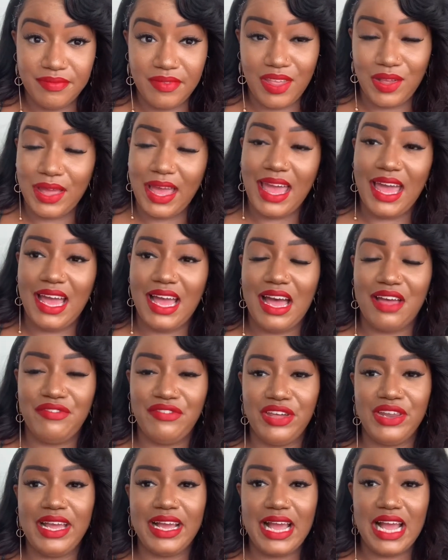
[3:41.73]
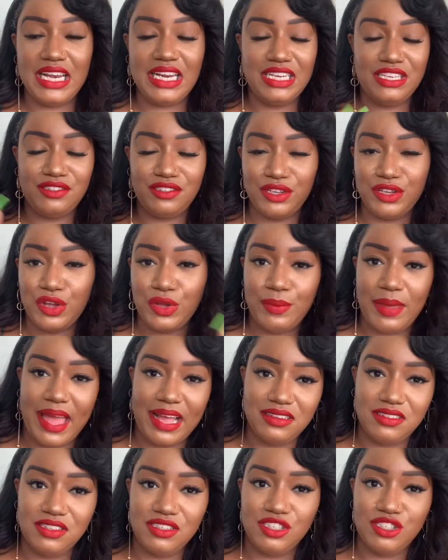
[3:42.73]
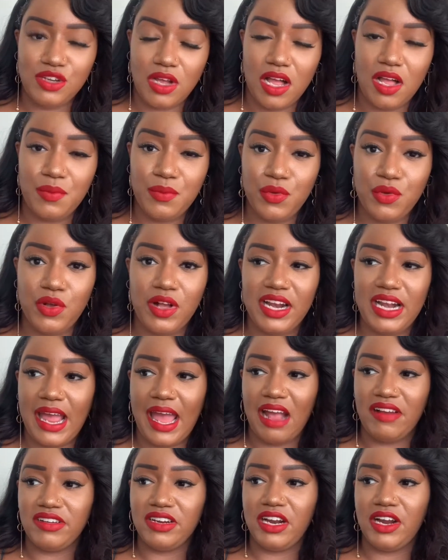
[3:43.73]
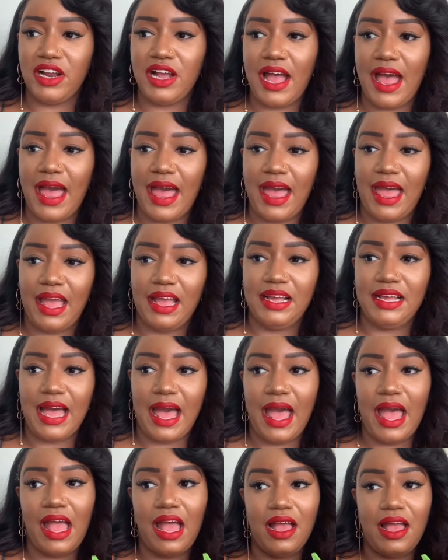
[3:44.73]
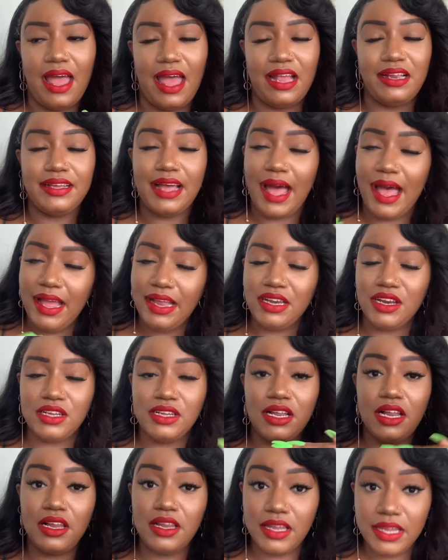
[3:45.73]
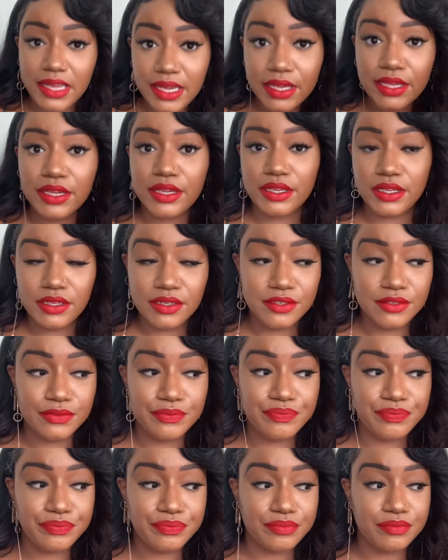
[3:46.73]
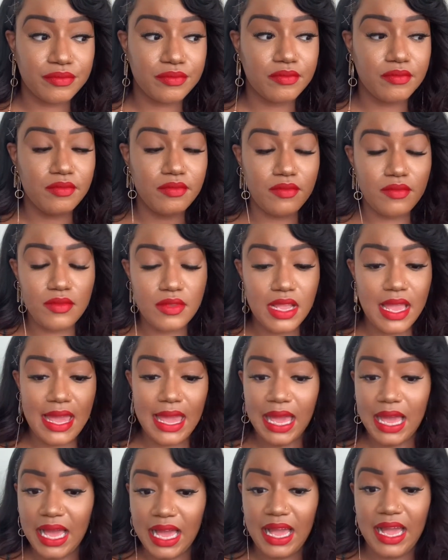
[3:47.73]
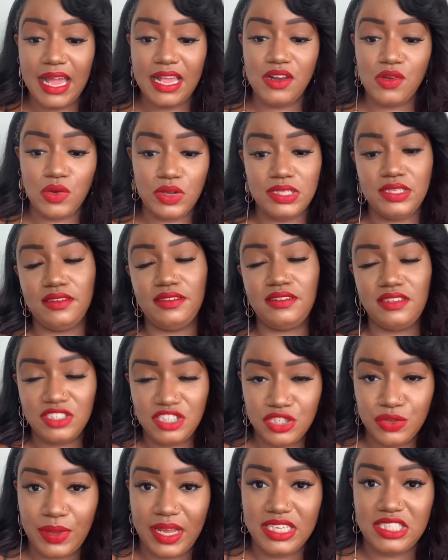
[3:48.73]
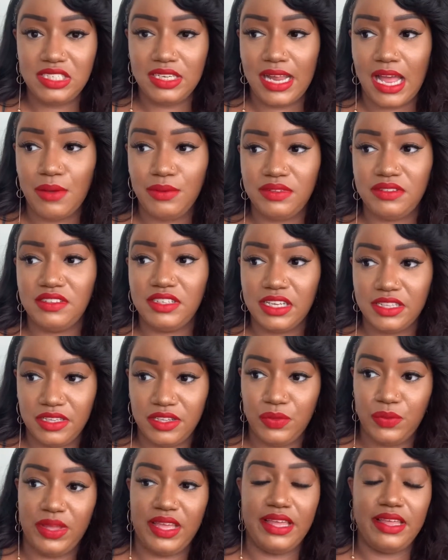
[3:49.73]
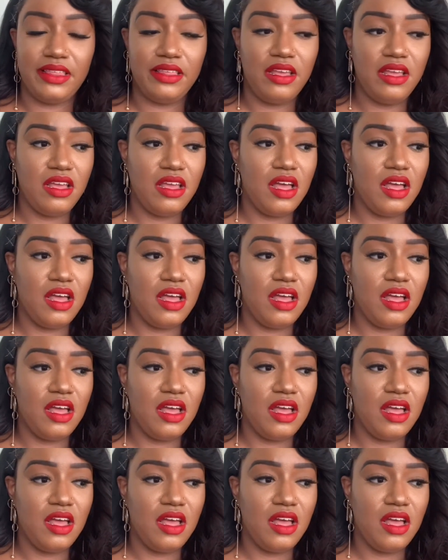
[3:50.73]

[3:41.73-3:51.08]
okay i felt like i needed to go back to the drawing board after i got had gotten a clear head on this situation i was dealing with